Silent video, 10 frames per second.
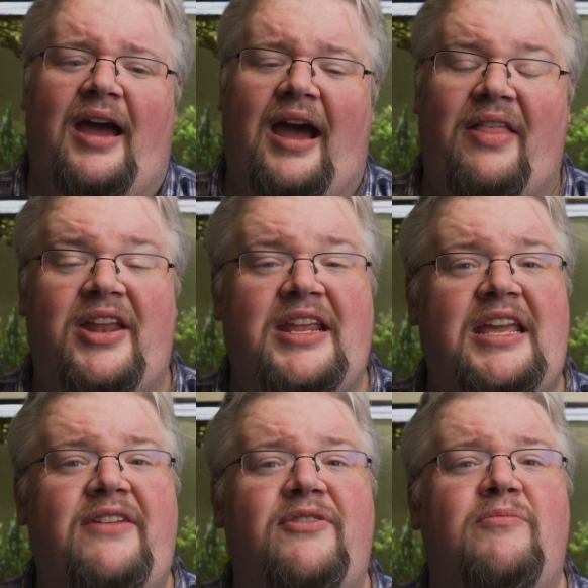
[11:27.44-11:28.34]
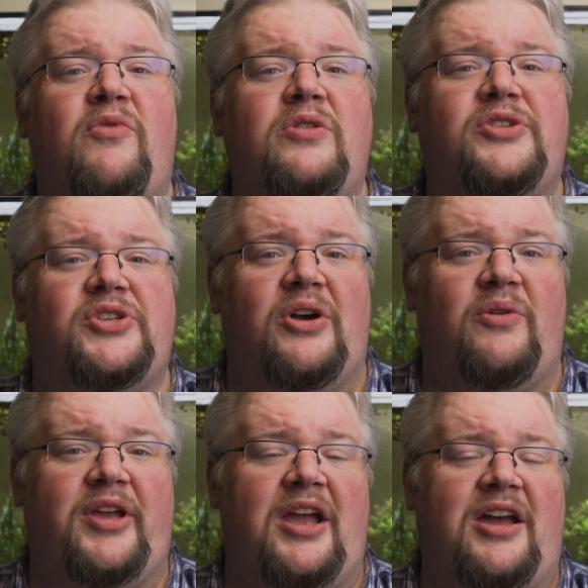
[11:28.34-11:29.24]
And then even more so,
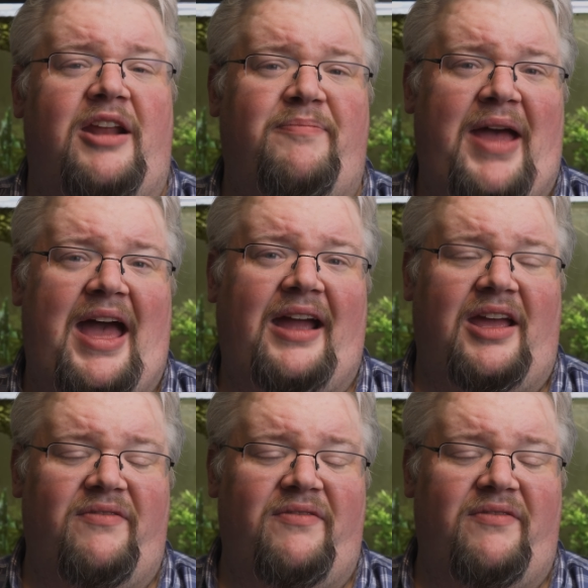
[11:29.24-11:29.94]
we can cut it back.